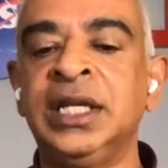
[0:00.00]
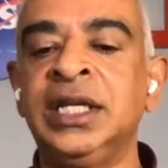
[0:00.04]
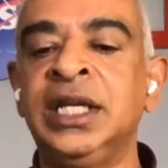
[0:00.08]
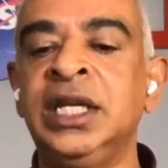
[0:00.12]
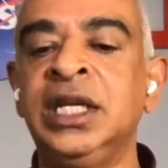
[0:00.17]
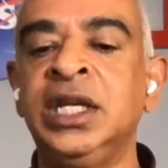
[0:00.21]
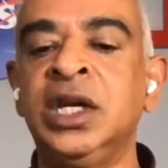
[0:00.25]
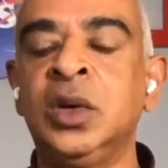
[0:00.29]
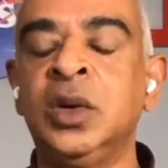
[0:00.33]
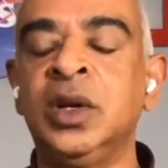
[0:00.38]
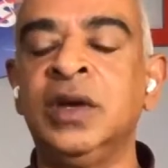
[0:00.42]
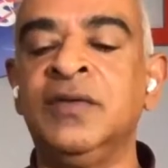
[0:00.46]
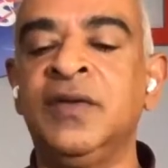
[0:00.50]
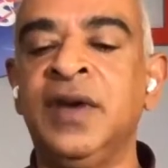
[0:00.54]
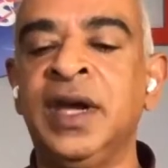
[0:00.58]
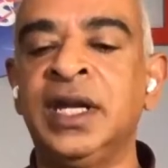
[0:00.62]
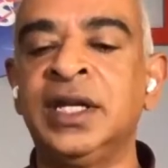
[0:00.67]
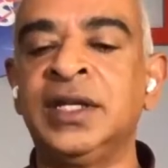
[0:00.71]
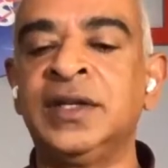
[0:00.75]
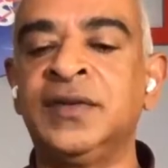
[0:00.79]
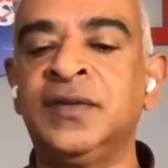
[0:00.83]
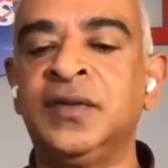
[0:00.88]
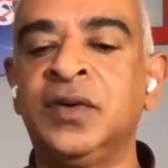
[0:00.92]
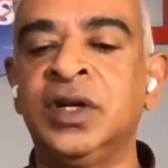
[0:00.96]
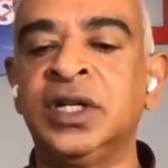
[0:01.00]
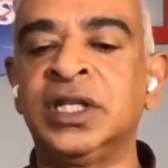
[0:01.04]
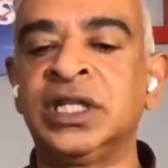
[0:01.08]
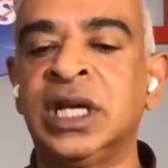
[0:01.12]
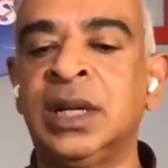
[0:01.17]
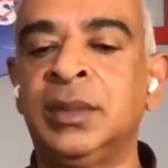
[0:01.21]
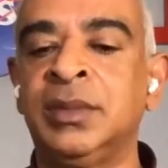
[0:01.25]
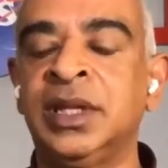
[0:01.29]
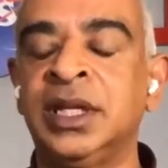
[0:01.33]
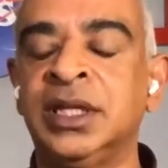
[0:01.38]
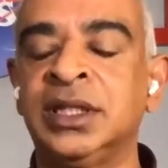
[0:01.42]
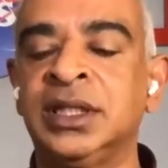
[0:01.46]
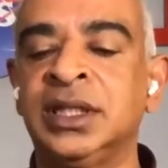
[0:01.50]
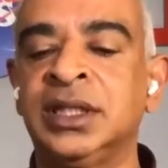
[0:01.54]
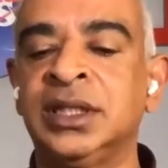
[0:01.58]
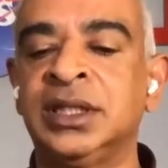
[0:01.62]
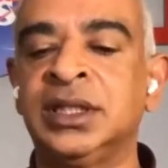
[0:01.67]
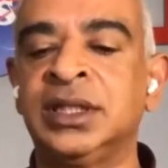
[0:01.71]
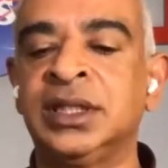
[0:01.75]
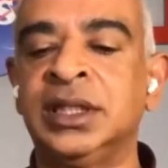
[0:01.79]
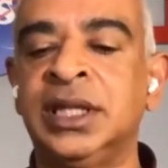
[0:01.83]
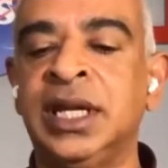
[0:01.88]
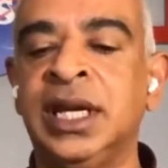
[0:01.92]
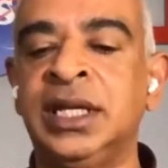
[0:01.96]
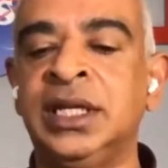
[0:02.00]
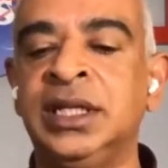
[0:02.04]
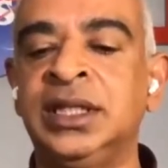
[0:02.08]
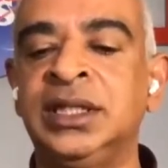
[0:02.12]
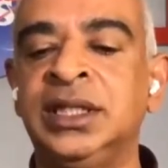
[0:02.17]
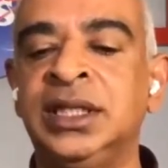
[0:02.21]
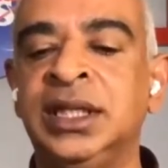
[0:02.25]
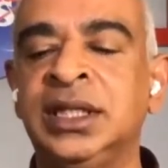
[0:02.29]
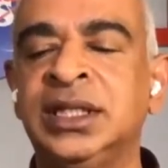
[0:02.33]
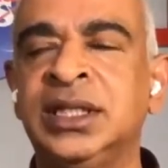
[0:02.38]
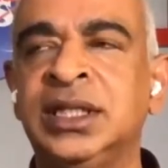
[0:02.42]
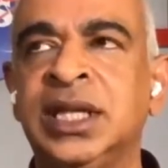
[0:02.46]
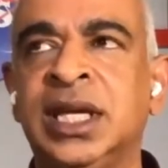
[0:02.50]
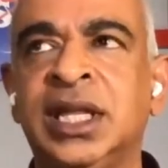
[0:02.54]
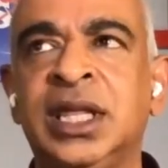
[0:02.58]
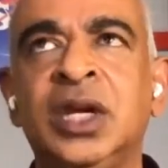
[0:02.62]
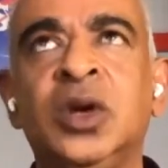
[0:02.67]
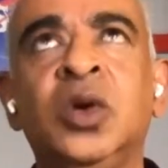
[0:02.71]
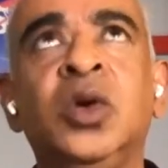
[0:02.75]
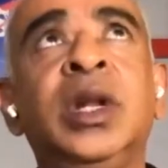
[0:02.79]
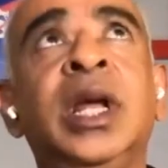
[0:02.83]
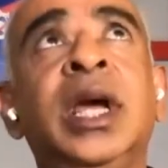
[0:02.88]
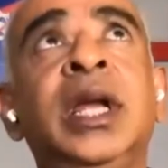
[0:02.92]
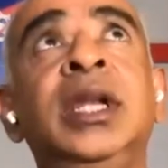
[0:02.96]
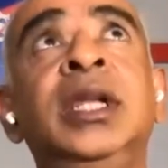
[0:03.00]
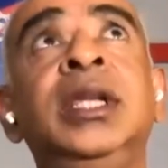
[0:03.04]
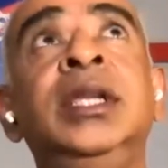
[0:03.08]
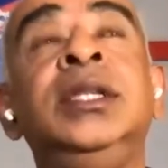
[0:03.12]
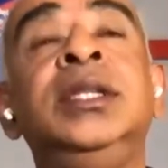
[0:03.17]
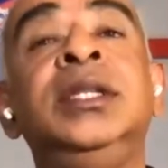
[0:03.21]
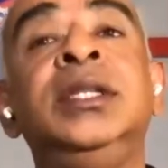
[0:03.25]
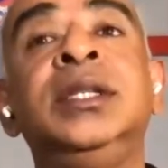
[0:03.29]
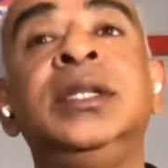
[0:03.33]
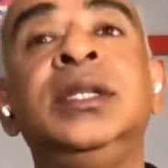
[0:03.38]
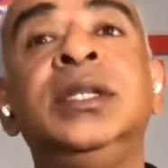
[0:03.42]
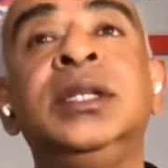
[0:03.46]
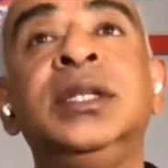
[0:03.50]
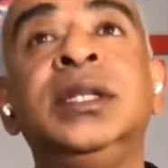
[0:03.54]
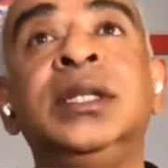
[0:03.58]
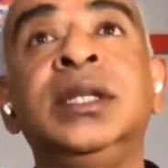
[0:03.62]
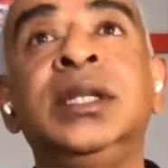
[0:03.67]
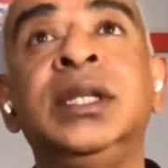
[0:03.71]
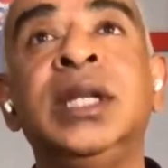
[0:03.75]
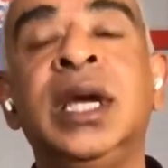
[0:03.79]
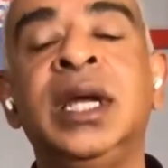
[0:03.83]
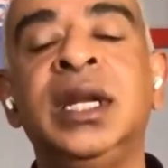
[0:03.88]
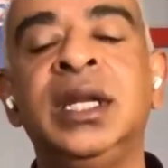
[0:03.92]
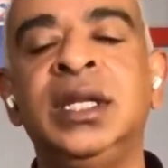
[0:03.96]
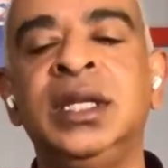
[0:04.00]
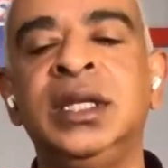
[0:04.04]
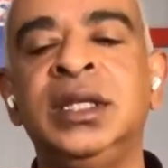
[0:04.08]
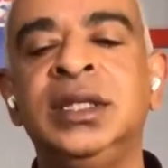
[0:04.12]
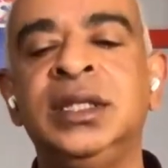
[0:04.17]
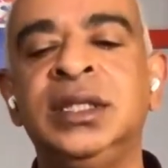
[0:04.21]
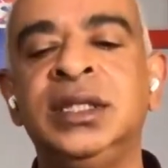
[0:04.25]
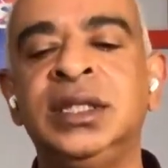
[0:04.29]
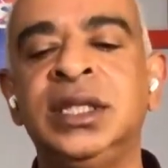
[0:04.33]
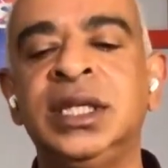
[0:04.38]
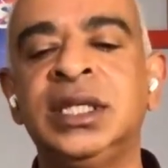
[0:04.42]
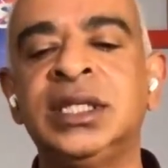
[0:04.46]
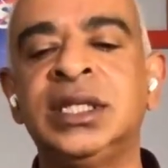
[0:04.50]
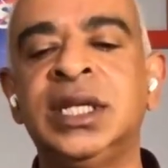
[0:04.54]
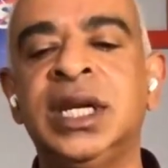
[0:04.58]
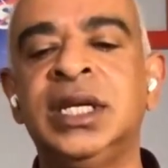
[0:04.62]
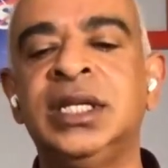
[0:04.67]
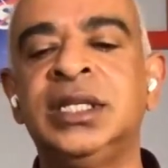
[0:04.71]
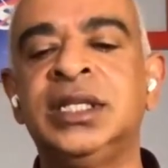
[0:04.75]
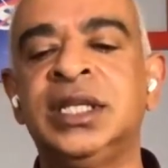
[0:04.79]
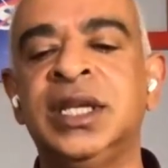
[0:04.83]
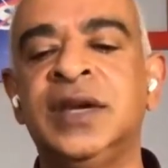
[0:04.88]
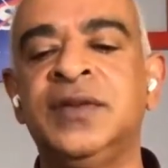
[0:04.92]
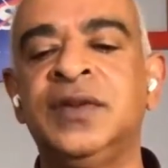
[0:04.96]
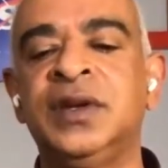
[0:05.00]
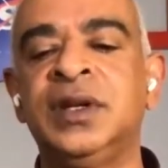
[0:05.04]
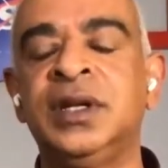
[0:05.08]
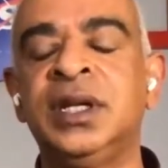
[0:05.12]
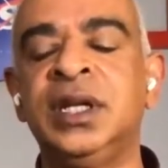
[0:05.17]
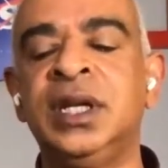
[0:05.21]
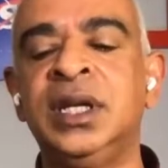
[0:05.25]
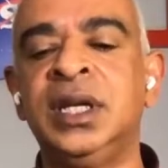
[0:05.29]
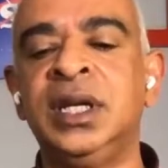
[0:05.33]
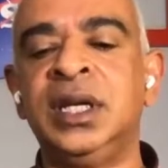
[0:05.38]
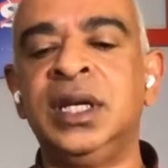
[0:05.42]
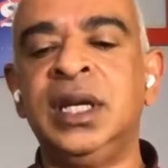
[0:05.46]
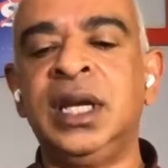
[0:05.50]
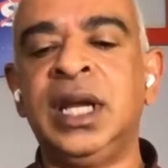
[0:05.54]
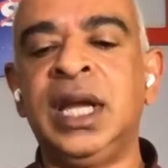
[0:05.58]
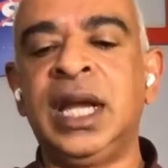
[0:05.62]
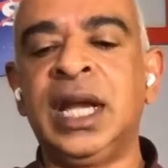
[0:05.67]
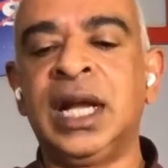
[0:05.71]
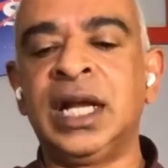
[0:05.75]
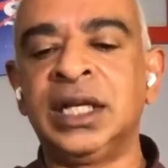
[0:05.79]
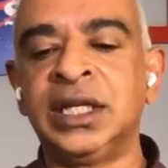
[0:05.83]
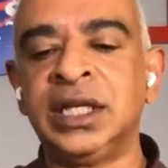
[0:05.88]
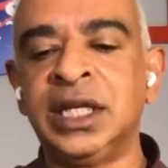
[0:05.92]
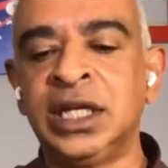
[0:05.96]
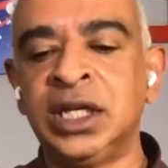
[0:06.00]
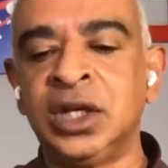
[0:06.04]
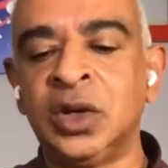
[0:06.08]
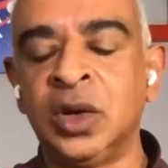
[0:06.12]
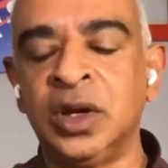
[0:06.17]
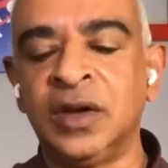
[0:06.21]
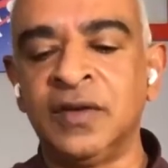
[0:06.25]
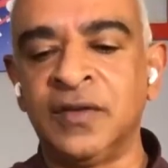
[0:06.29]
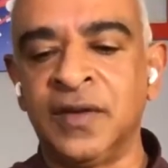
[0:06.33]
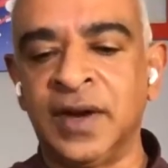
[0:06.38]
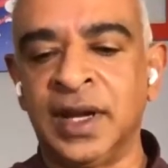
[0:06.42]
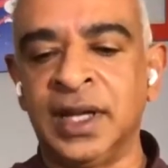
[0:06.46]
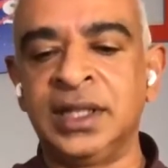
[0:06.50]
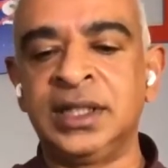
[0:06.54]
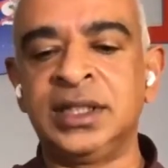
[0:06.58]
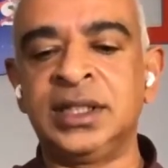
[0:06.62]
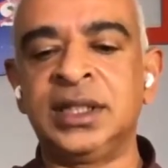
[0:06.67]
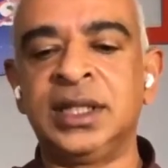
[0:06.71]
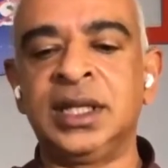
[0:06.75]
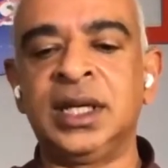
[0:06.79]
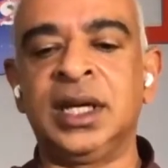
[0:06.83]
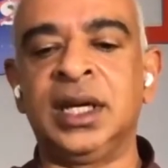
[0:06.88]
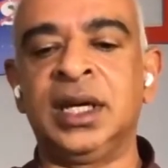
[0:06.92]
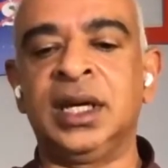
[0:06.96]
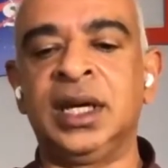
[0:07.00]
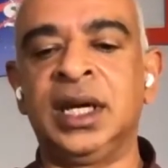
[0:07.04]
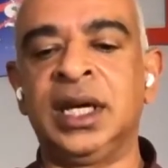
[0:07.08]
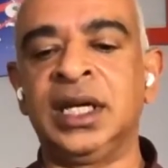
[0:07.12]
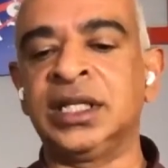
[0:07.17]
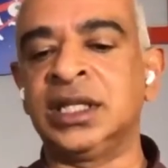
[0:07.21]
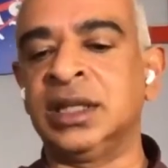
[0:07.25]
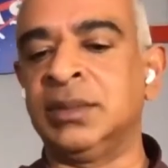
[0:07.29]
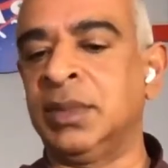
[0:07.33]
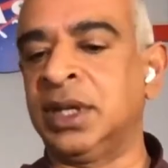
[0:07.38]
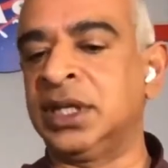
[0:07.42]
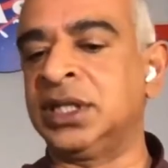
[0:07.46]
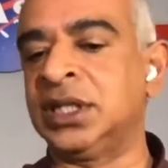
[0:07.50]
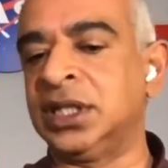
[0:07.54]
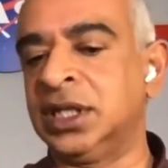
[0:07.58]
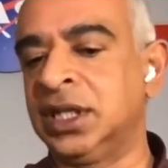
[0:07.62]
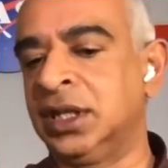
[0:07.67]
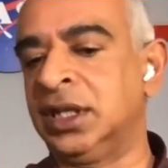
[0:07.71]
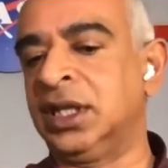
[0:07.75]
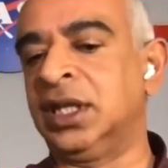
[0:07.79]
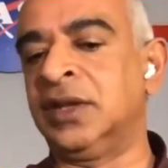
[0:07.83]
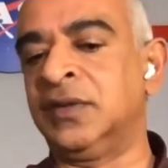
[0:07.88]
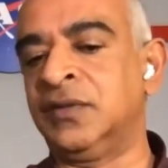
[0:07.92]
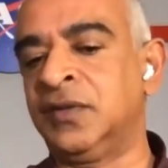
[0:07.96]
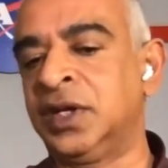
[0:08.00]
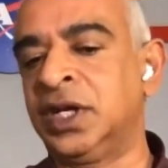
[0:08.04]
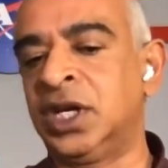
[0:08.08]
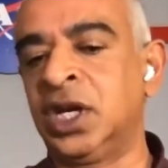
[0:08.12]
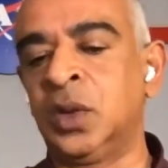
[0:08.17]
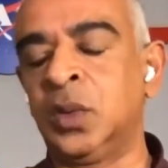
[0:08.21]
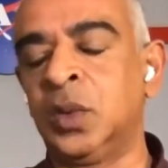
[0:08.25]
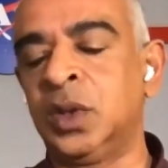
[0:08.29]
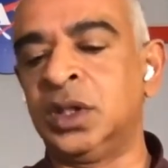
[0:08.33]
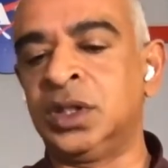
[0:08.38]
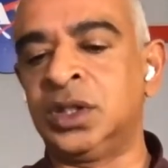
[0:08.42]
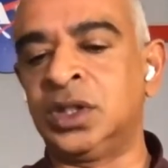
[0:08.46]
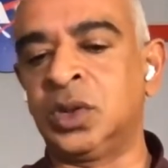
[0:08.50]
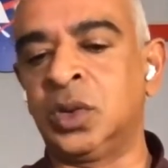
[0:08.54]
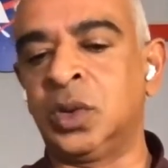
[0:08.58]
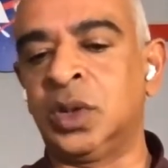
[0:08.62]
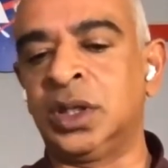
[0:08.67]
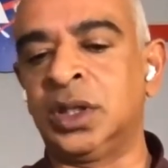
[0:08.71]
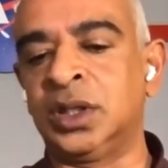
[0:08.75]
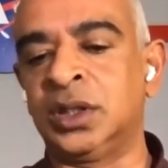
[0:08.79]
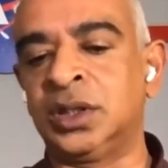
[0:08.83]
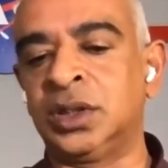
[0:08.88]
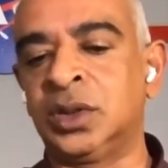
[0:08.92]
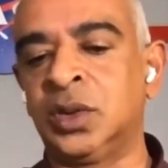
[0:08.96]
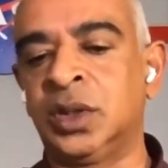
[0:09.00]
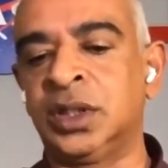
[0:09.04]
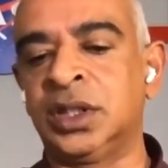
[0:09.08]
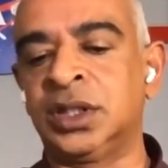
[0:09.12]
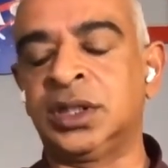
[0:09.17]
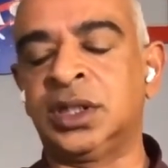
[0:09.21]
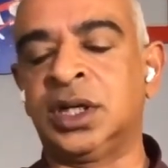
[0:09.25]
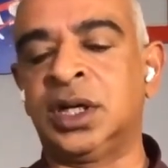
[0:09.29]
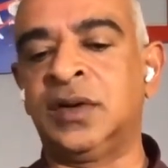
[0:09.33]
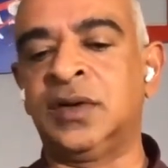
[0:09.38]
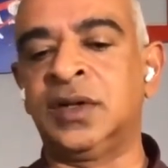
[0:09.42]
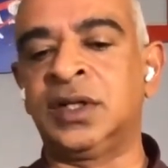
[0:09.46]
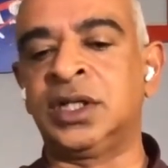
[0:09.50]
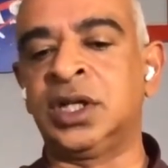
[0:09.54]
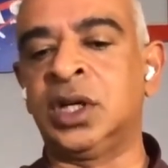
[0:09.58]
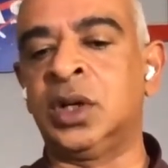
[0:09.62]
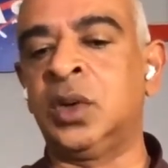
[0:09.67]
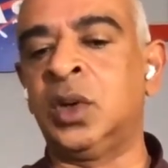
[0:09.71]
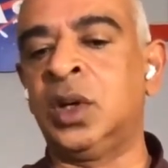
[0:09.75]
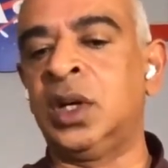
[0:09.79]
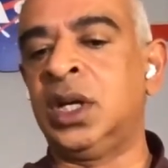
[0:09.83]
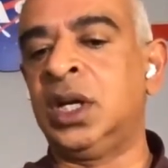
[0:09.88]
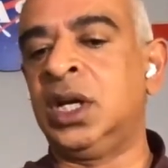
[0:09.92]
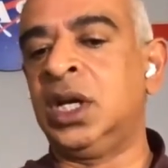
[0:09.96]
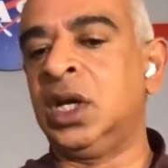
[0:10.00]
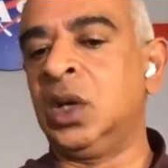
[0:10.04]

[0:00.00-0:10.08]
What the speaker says: El Nino event, for example, there's a 96, I think, or 96, 97 El Nino event, as I mentioned in the video we saw at the start of the show,